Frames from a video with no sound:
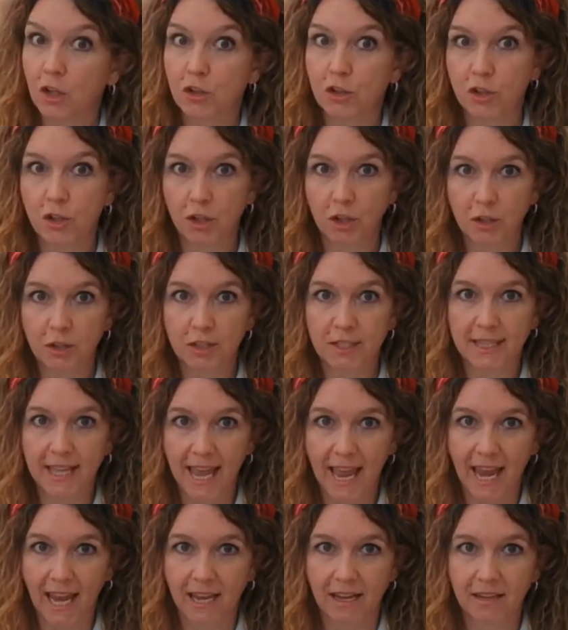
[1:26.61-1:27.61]
Just
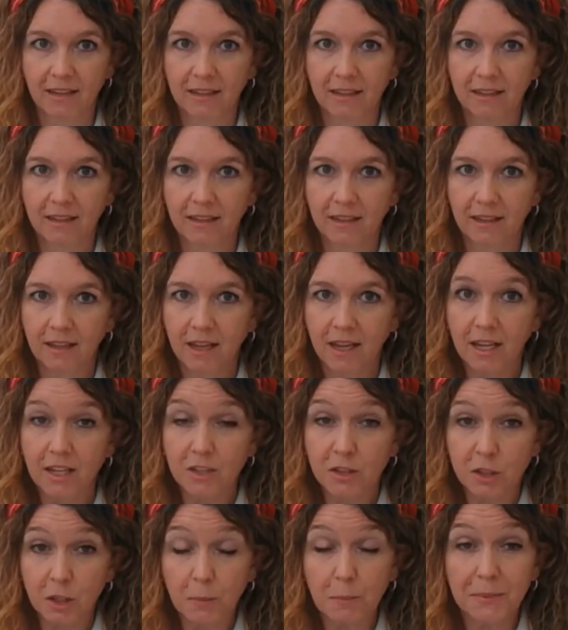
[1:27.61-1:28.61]
then,
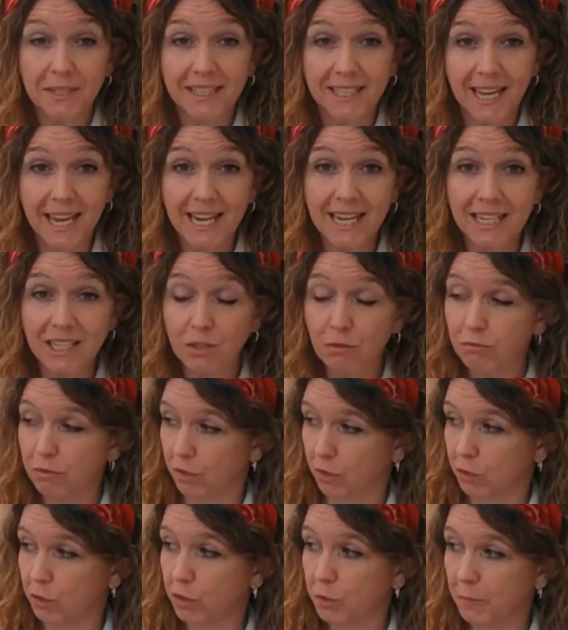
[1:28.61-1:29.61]
some geese
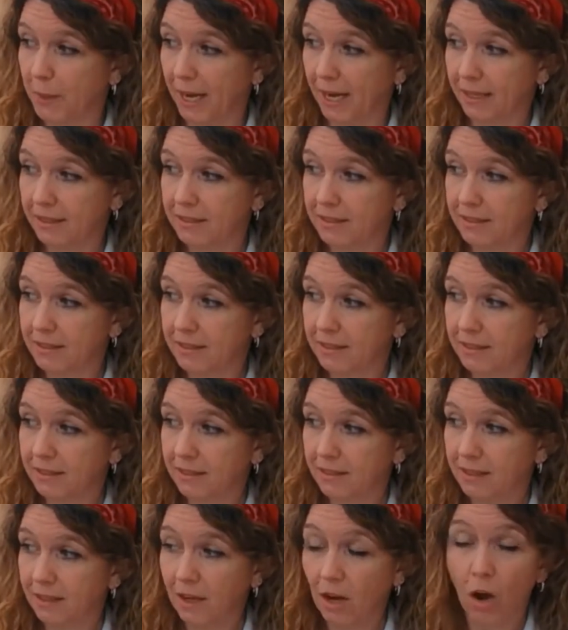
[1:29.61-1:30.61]
rushed past.
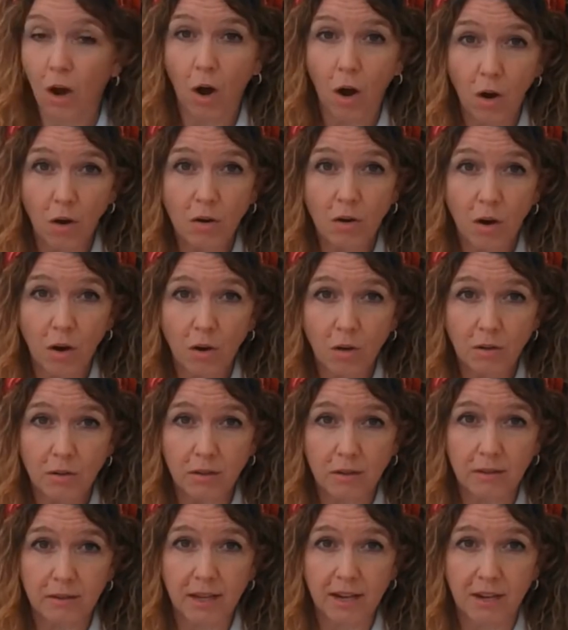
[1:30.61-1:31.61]
"Honk,
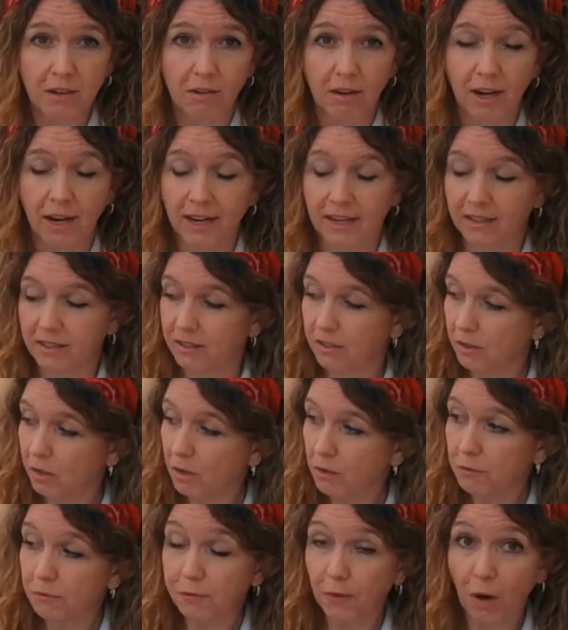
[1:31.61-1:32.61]
honk," they cried.
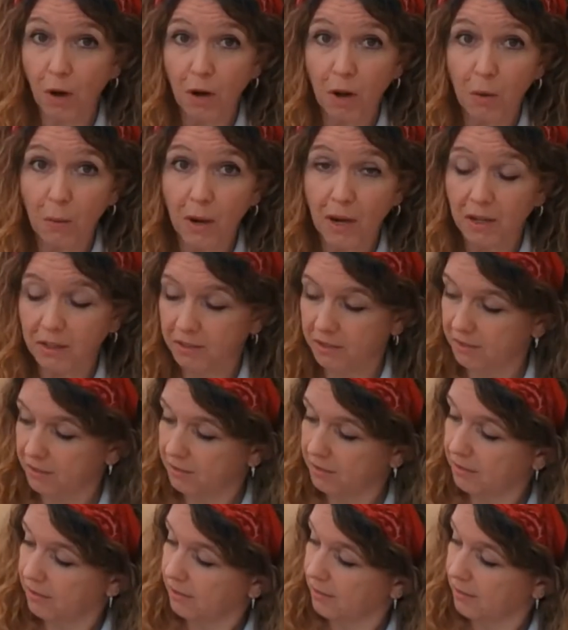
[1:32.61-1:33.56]
"Follow us."